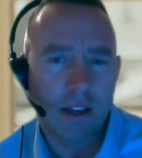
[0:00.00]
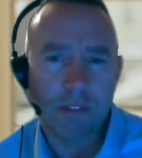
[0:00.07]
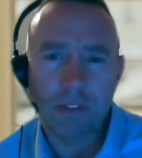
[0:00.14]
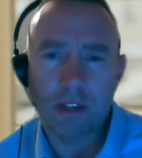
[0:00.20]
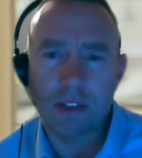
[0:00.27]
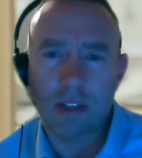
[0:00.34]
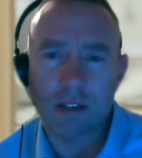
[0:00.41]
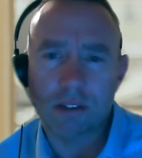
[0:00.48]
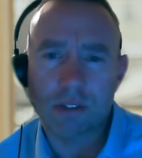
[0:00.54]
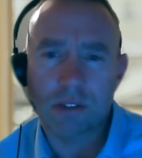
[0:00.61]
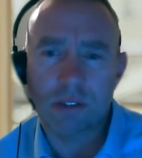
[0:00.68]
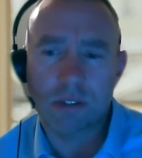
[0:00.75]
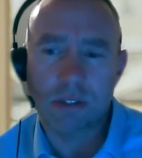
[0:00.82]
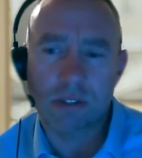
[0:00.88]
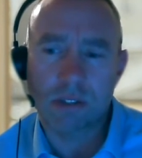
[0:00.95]
I think that's
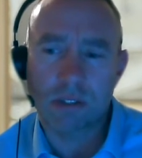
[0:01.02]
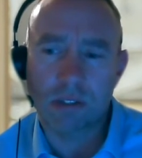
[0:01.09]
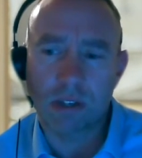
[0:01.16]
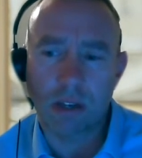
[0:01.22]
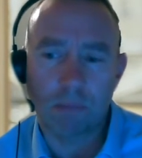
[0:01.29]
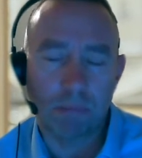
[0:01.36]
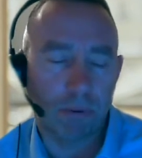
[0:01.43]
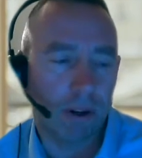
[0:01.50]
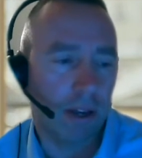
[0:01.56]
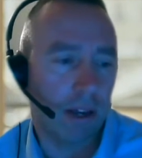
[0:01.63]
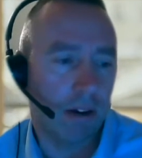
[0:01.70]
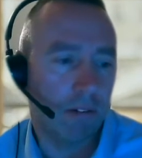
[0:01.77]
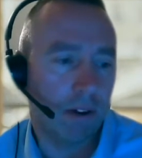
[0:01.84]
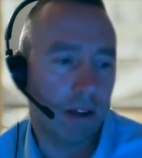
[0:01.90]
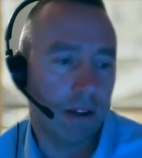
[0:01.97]
Sudbury
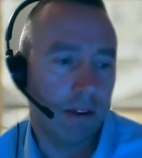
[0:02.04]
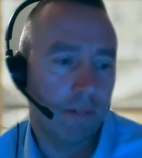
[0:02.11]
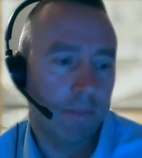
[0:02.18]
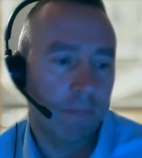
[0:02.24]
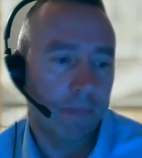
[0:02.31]
area.